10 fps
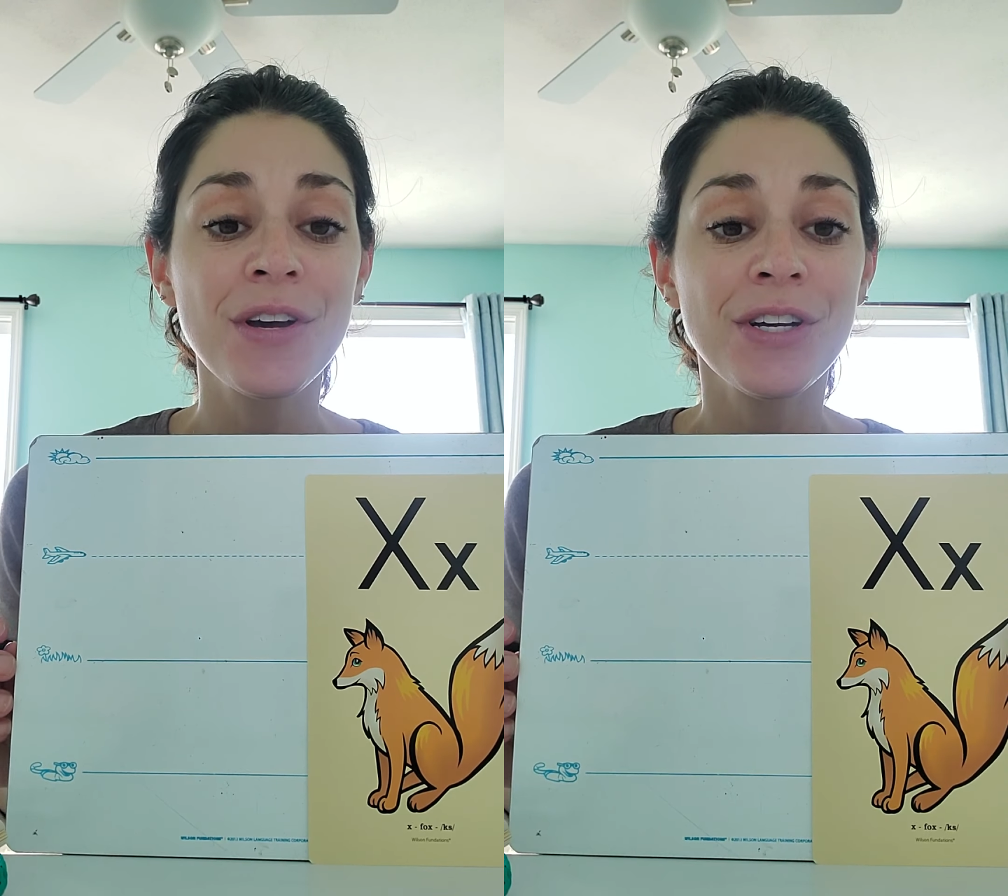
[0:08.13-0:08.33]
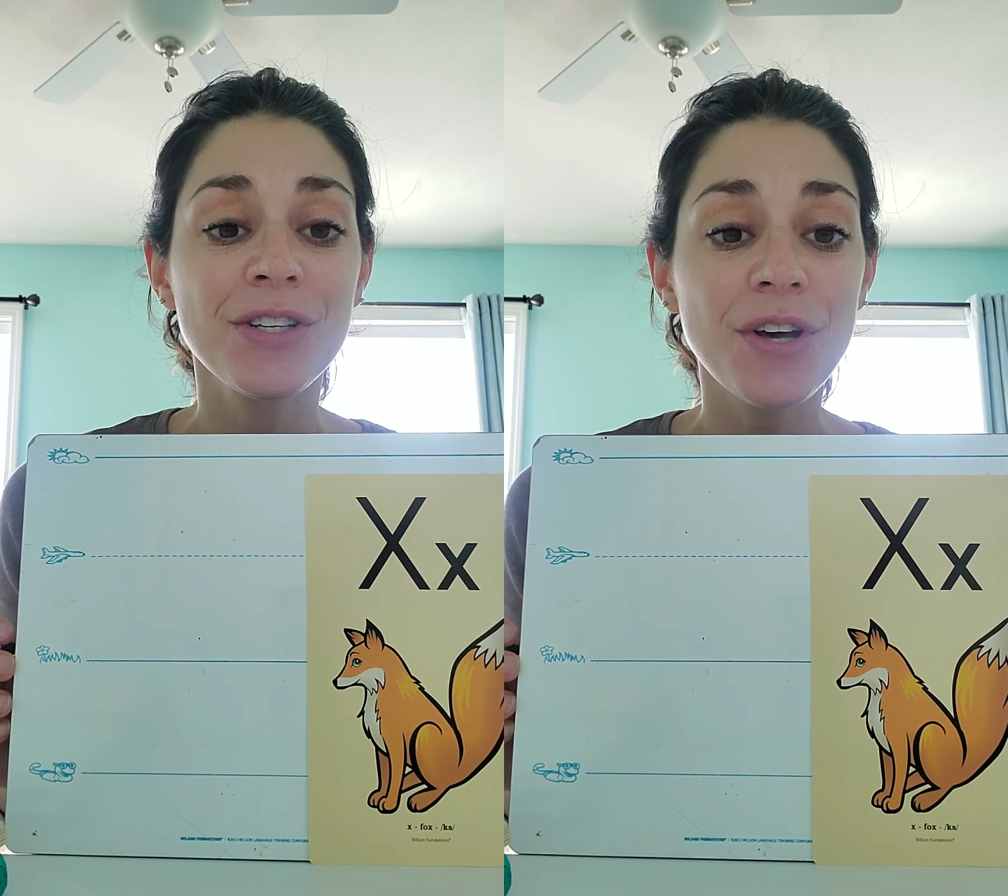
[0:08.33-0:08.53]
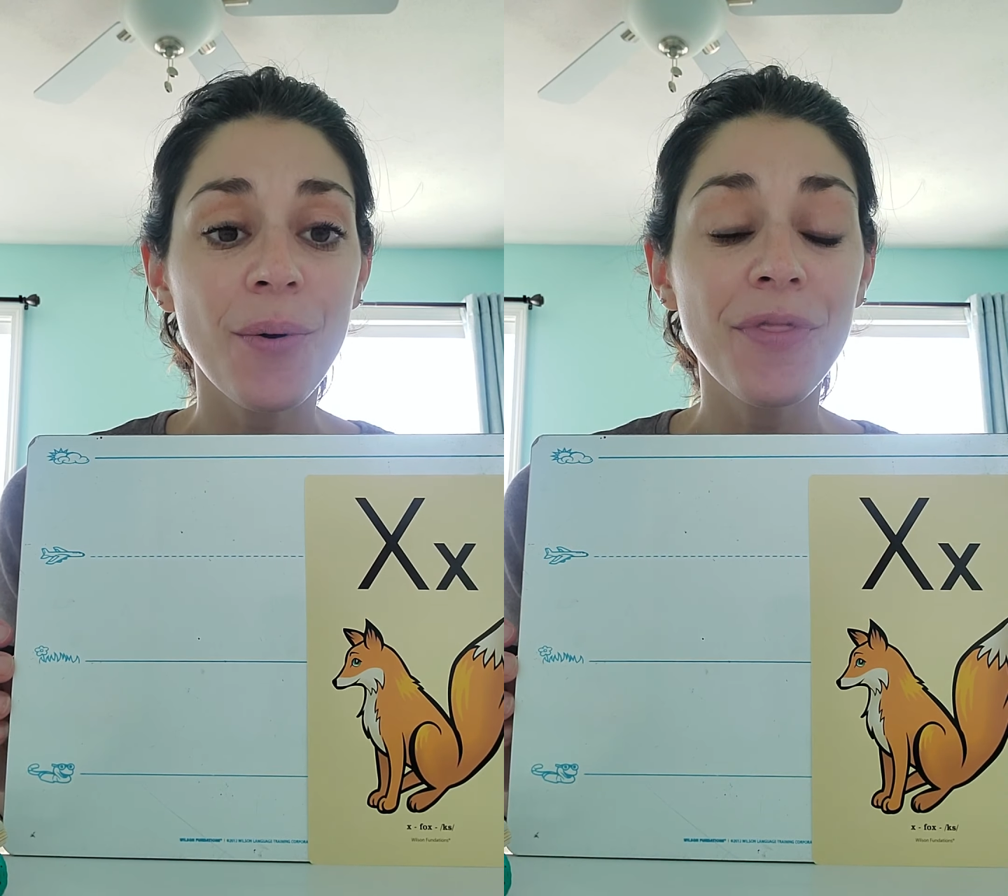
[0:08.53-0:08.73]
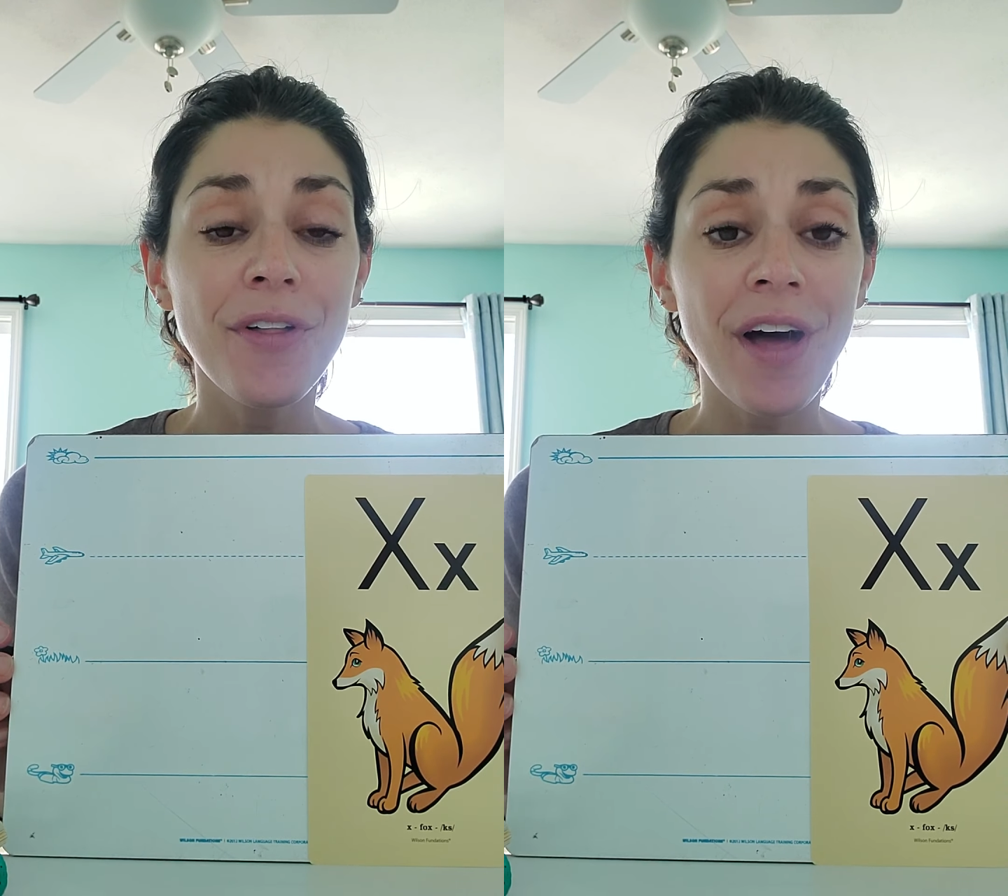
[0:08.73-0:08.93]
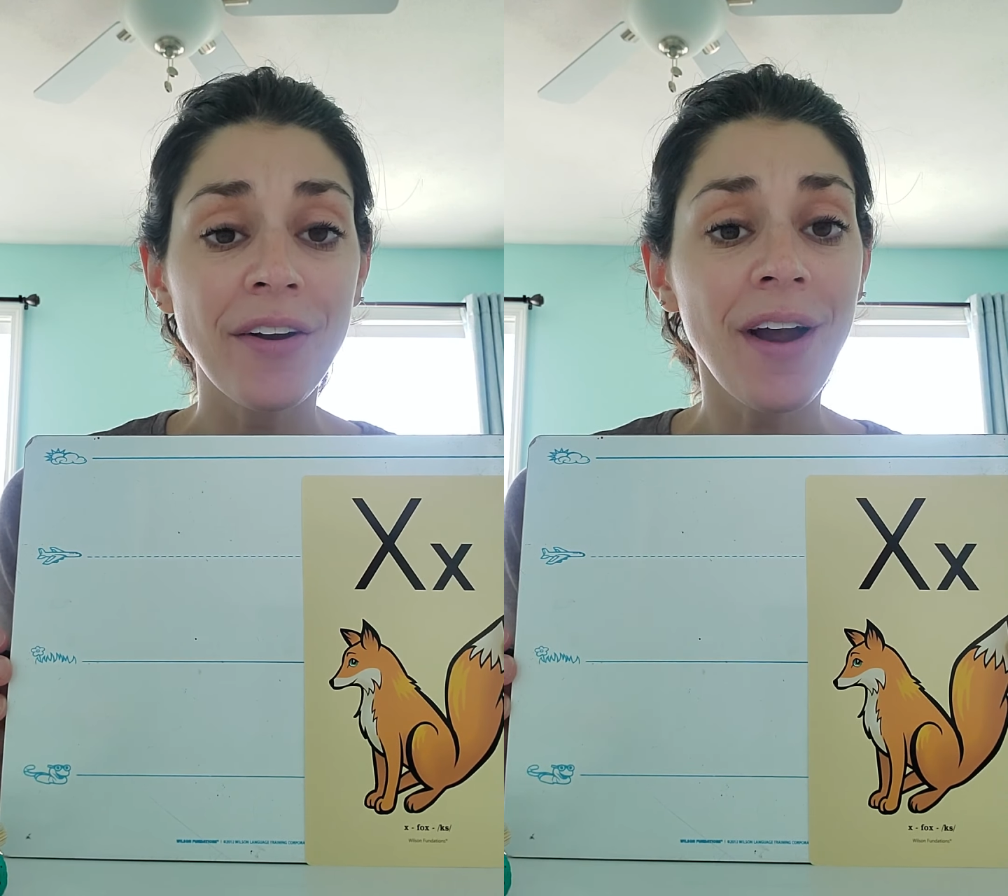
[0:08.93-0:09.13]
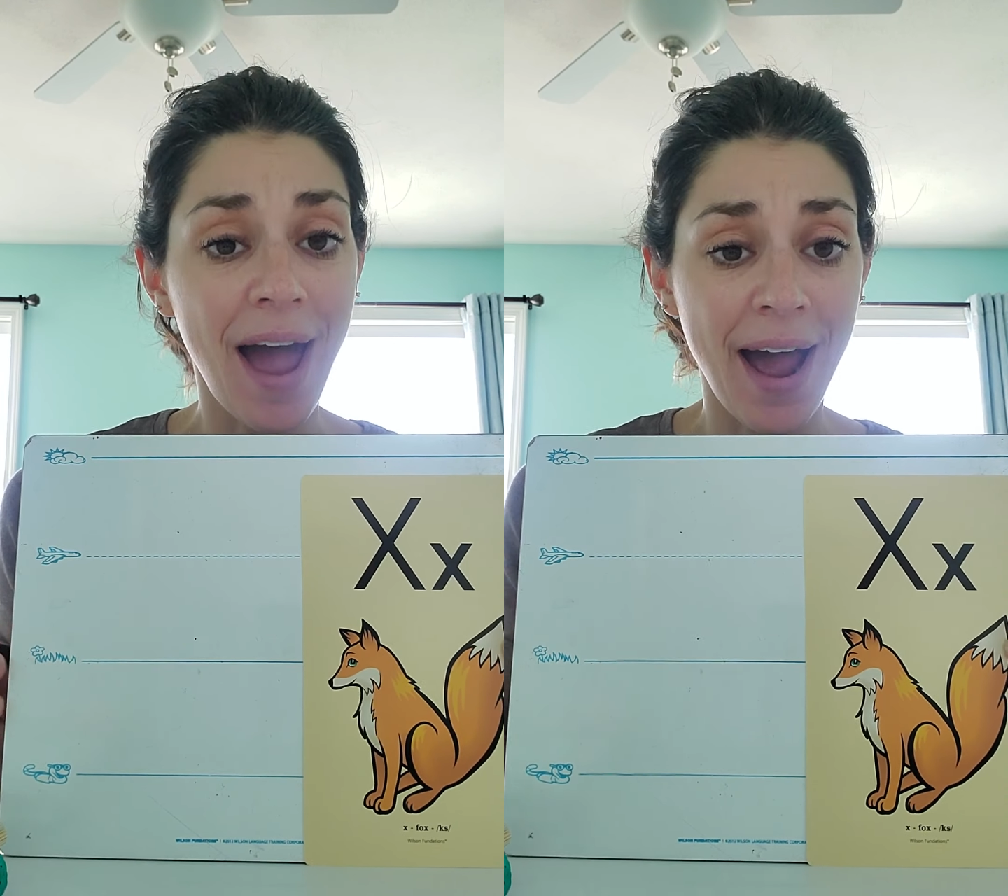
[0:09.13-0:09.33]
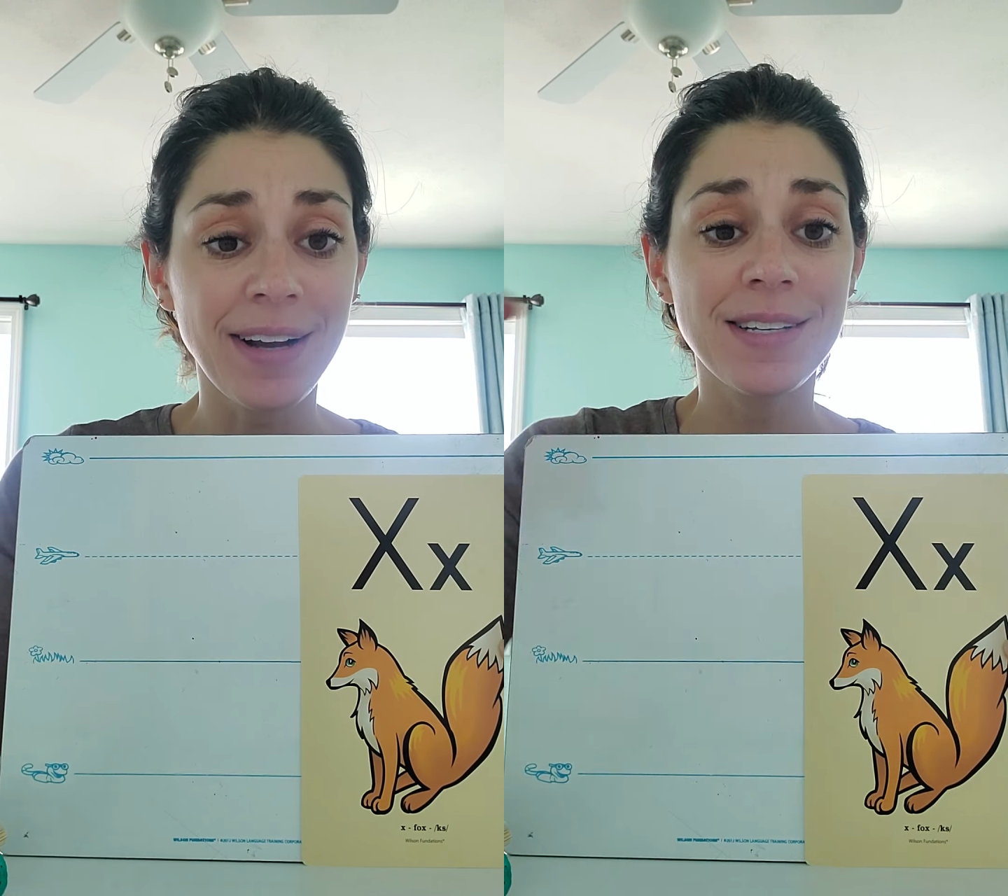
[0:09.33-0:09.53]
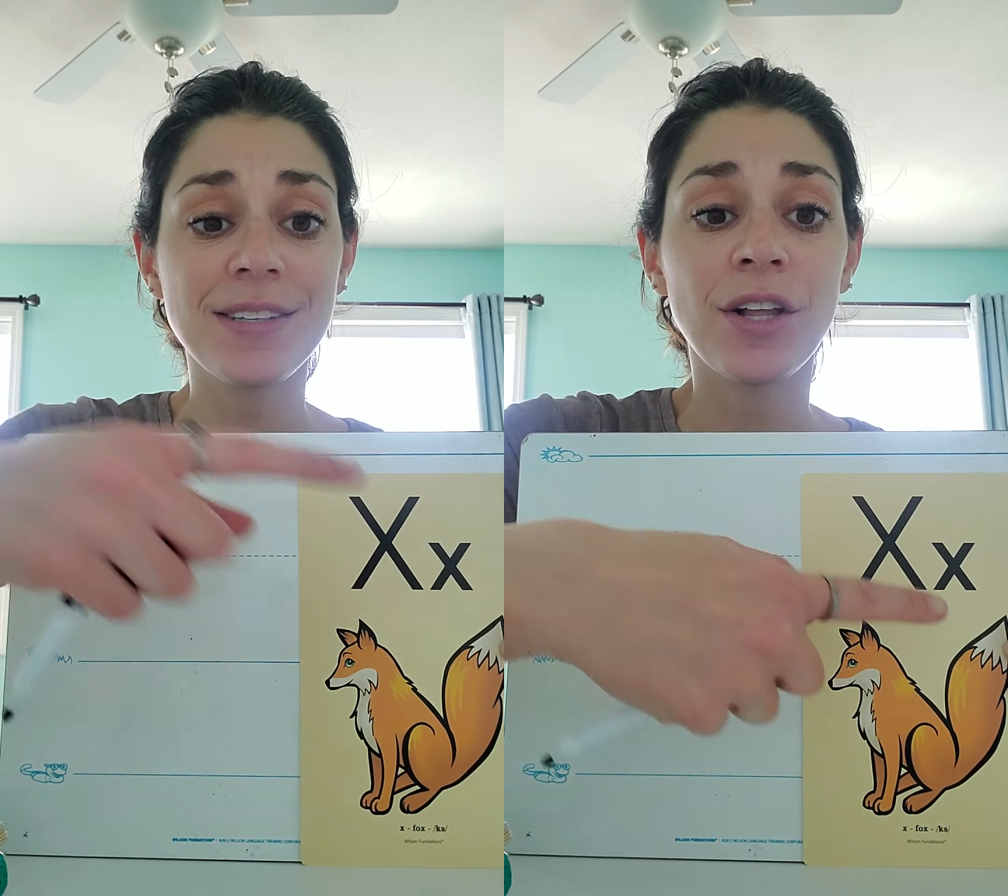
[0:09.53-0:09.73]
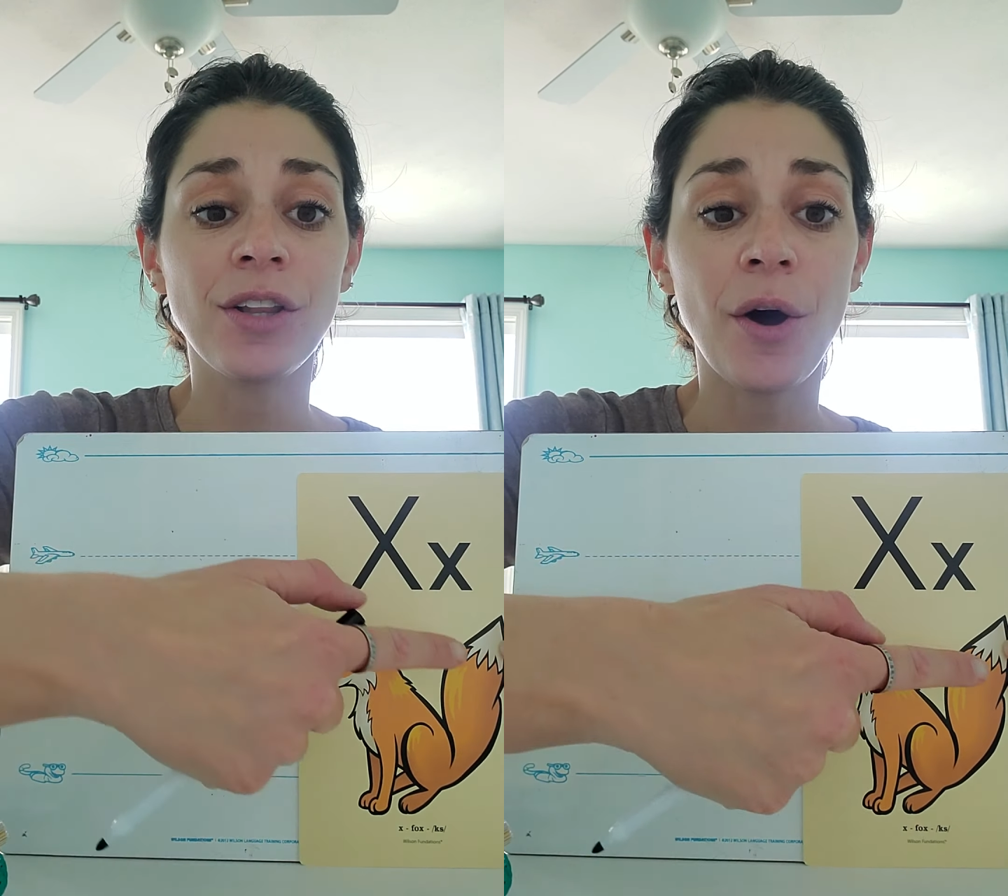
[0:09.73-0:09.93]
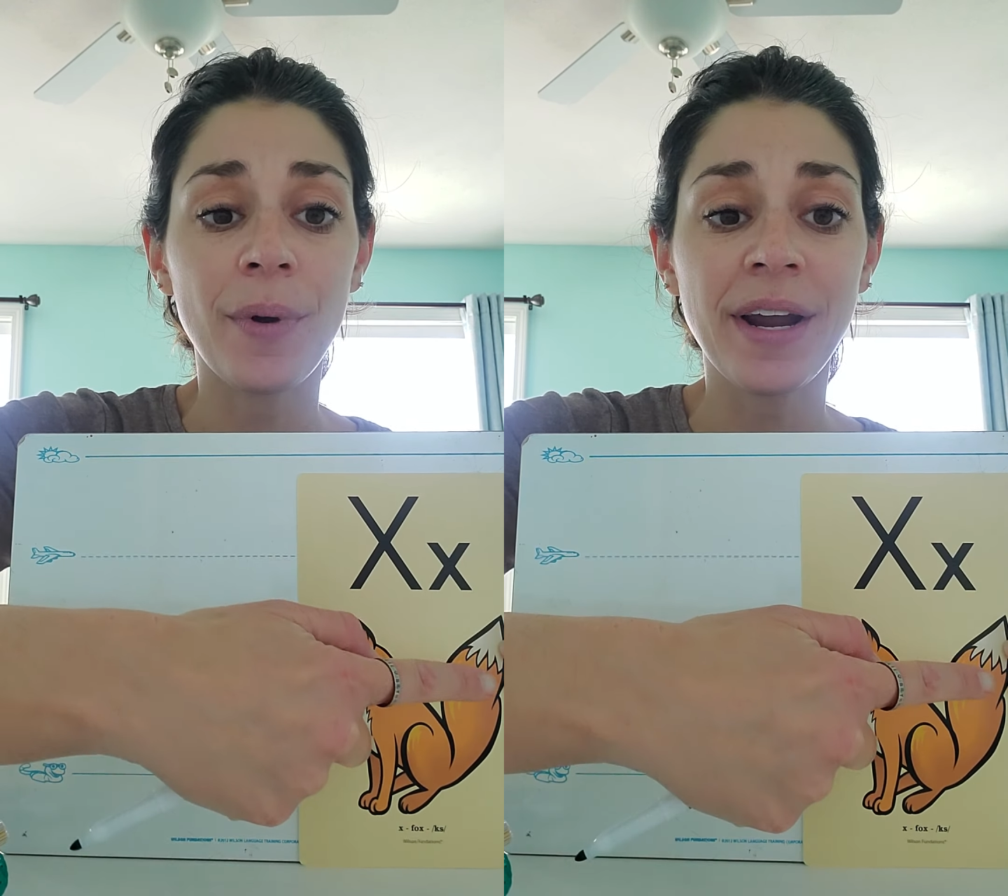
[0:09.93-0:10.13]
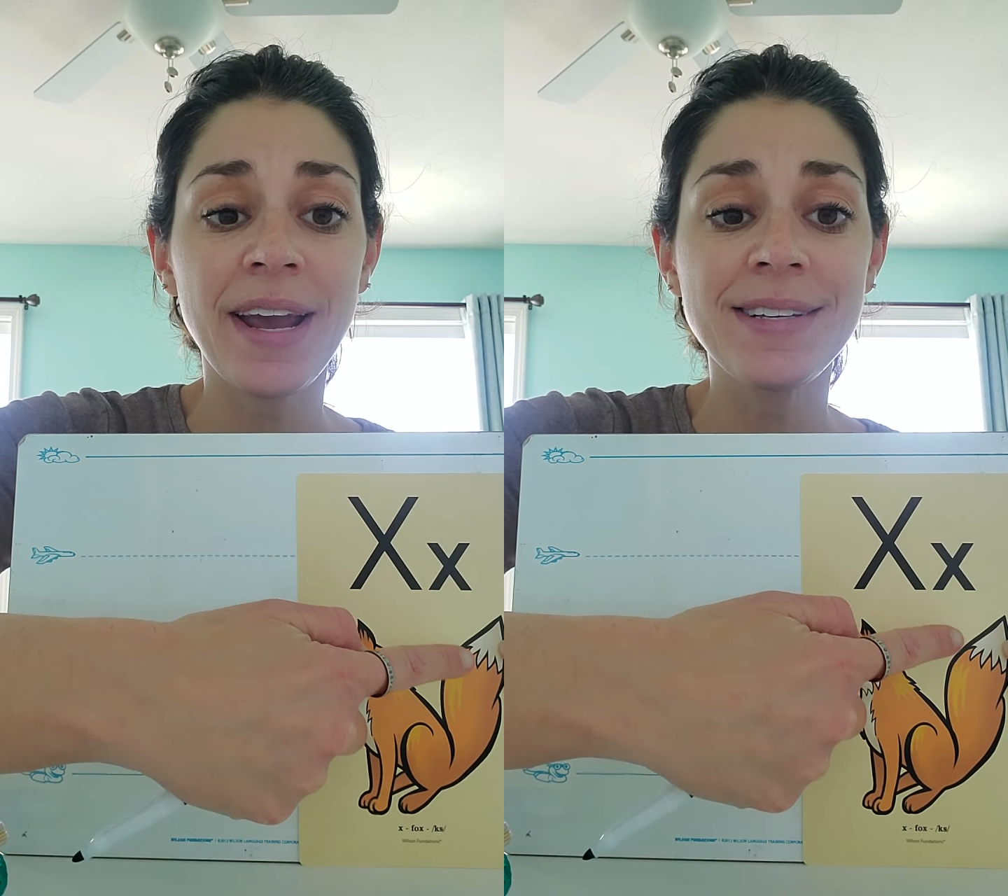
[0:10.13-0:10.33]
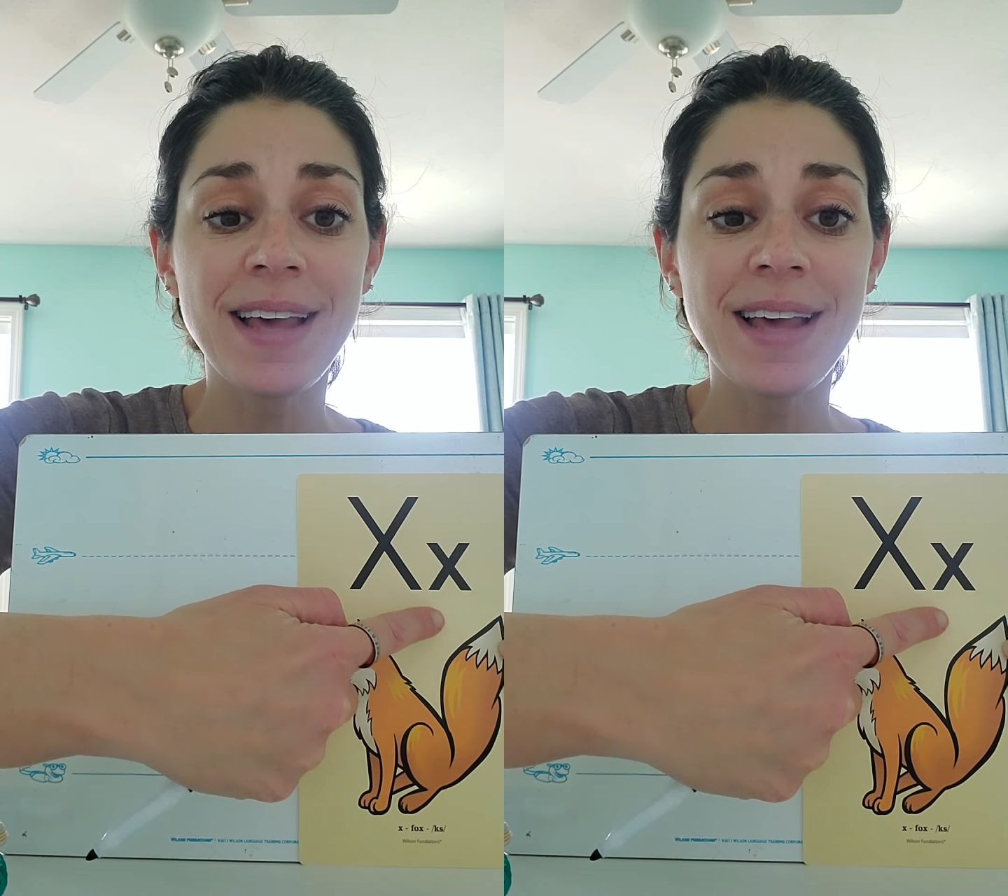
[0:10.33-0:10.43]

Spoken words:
So the letter X, the lowercase